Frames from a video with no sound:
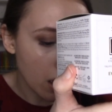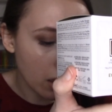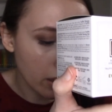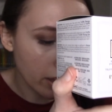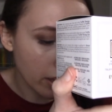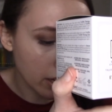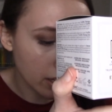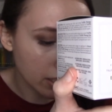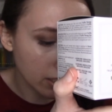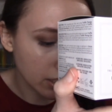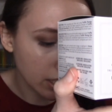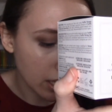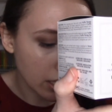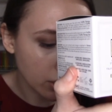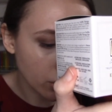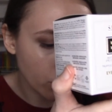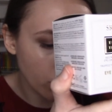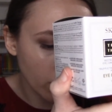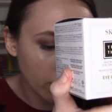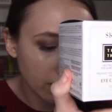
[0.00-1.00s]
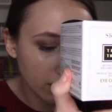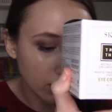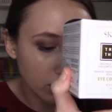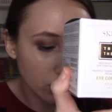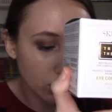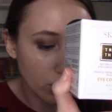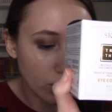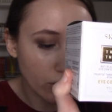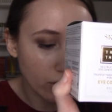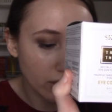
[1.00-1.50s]
and it says, created to
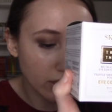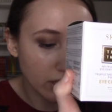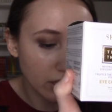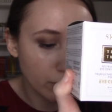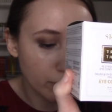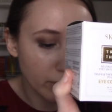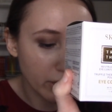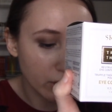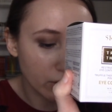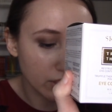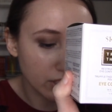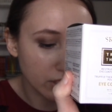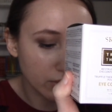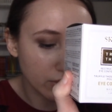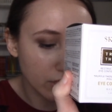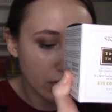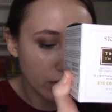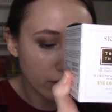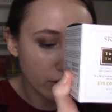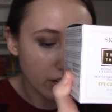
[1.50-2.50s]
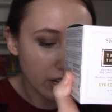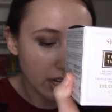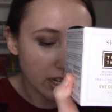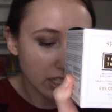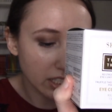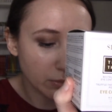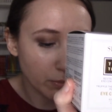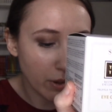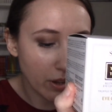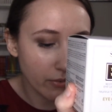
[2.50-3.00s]
target the appearance of tired
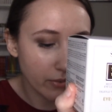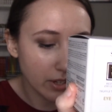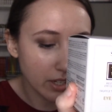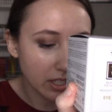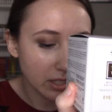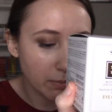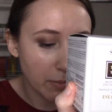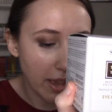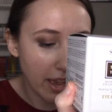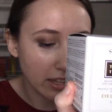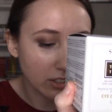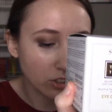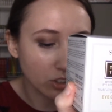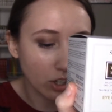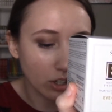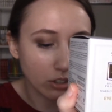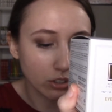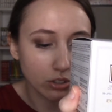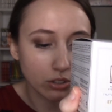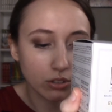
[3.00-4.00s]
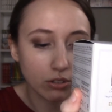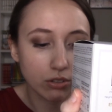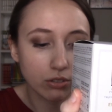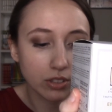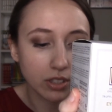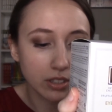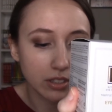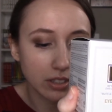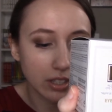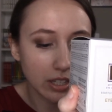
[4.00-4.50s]
eyes, puffiness, bags, dark circles,
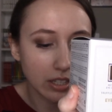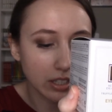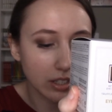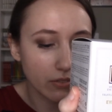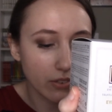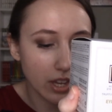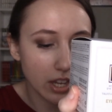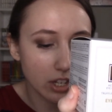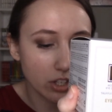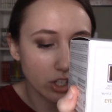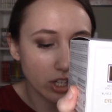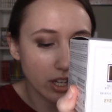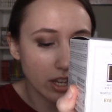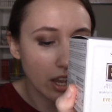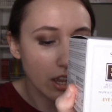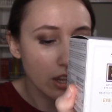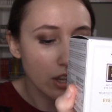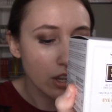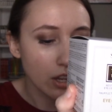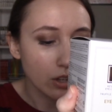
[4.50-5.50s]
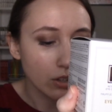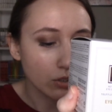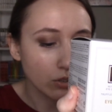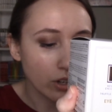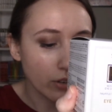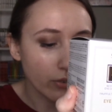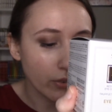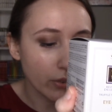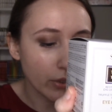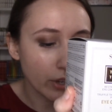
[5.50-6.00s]
and signs of aging.
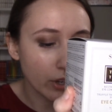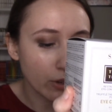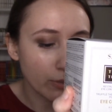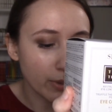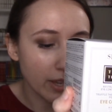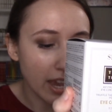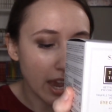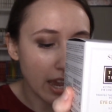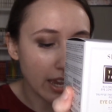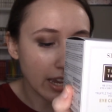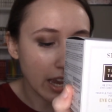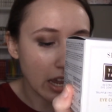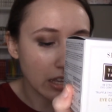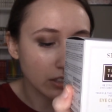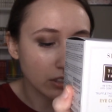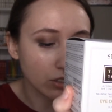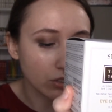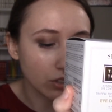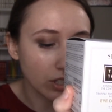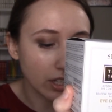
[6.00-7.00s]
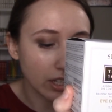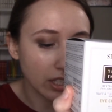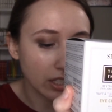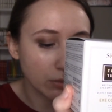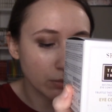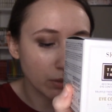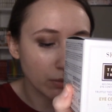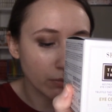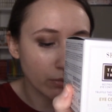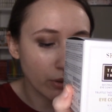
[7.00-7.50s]
Truffle Therapy Eye Concentrate has
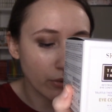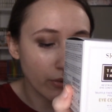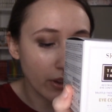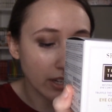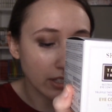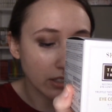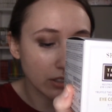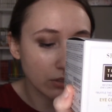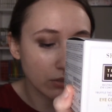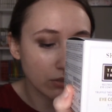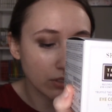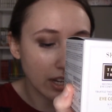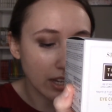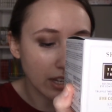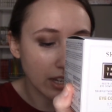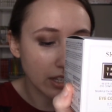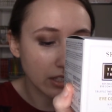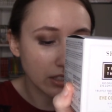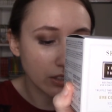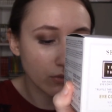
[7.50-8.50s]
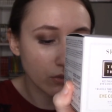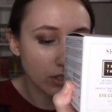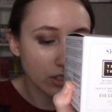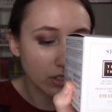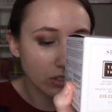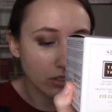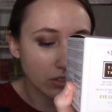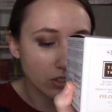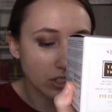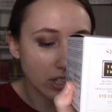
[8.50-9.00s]
been perfected through decades of
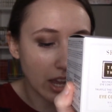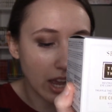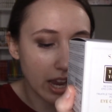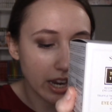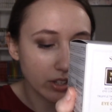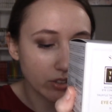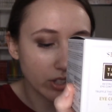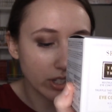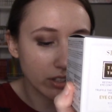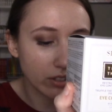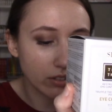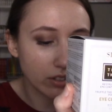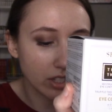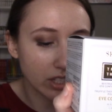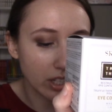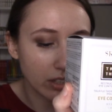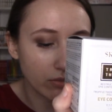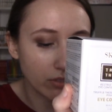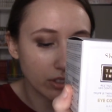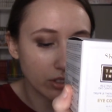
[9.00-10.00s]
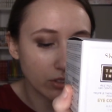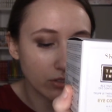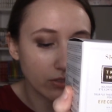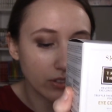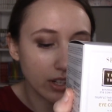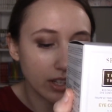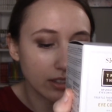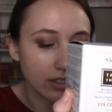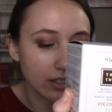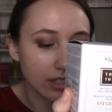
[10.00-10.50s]
research to hydrate, nourish, and
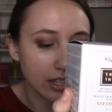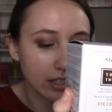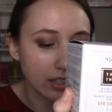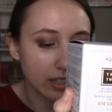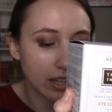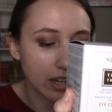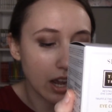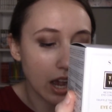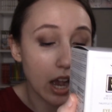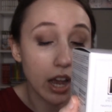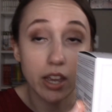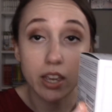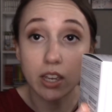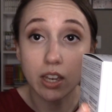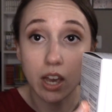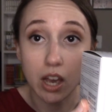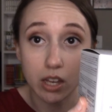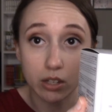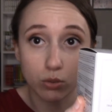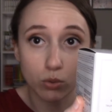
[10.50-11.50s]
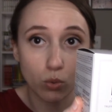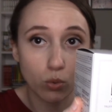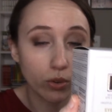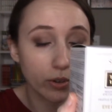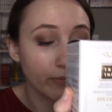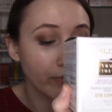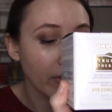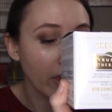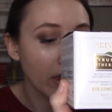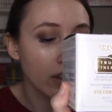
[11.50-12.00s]
rejuvenate the delicate eye contour.
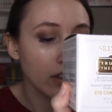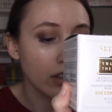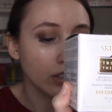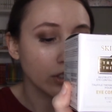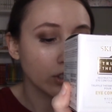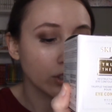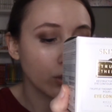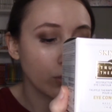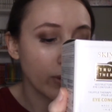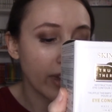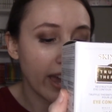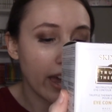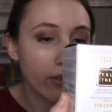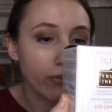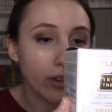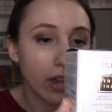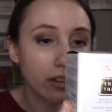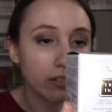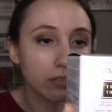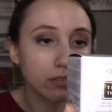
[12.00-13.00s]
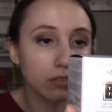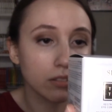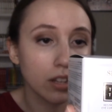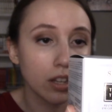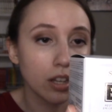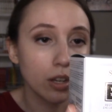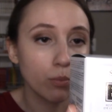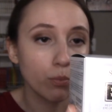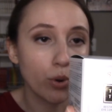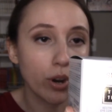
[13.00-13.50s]
So we have gotten
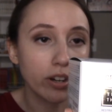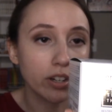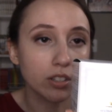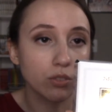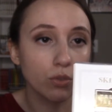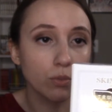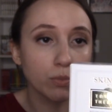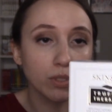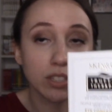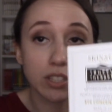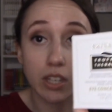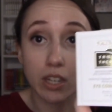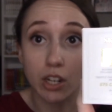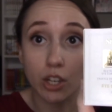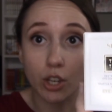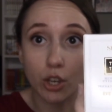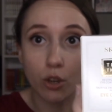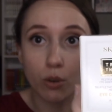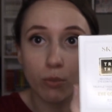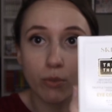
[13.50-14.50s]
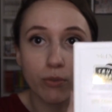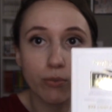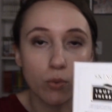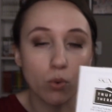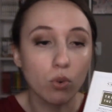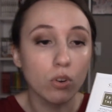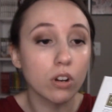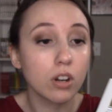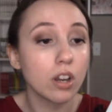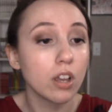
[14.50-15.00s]
products from Skin & Co.
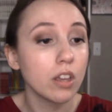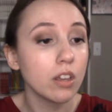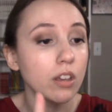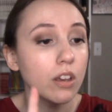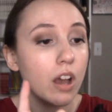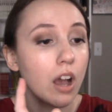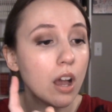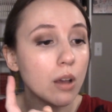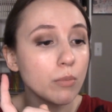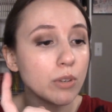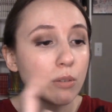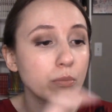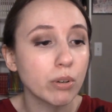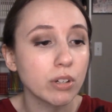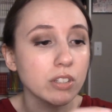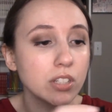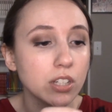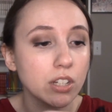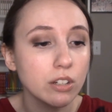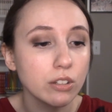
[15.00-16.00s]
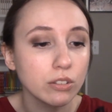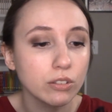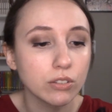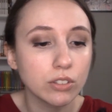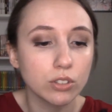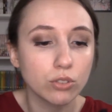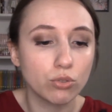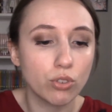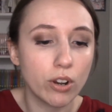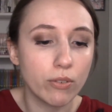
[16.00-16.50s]
before, in particular
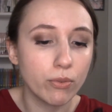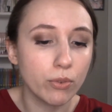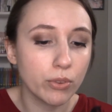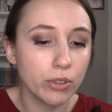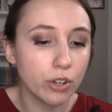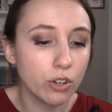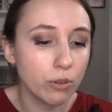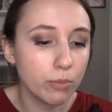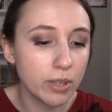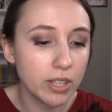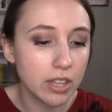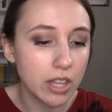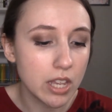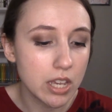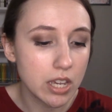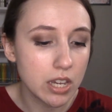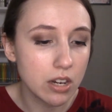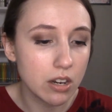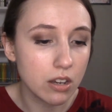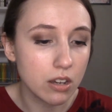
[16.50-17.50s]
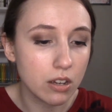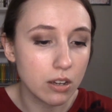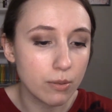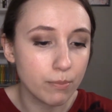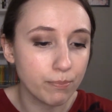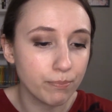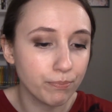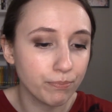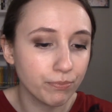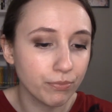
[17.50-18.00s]
this Truffle Therapy line.
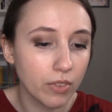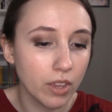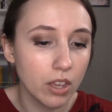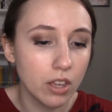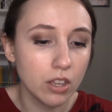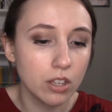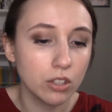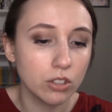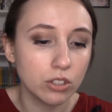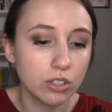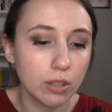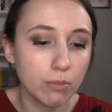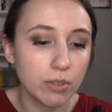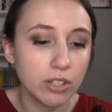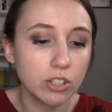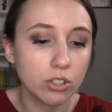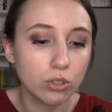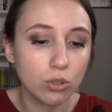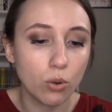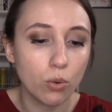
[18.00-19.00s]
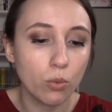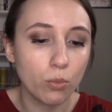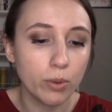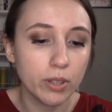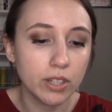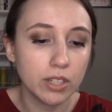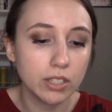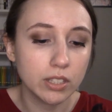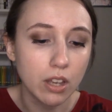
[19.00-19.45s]
So let me just open this